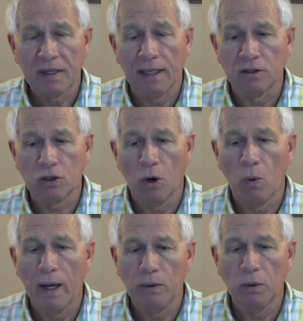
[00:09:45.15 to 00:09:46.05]
And so
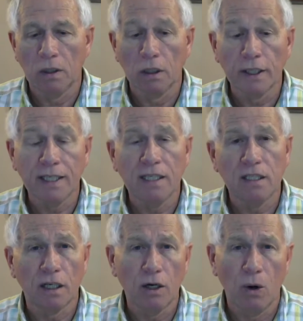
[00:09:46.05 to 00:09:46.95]
when we're looking
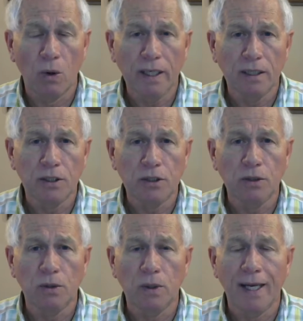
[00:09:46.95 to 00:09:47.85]
to go into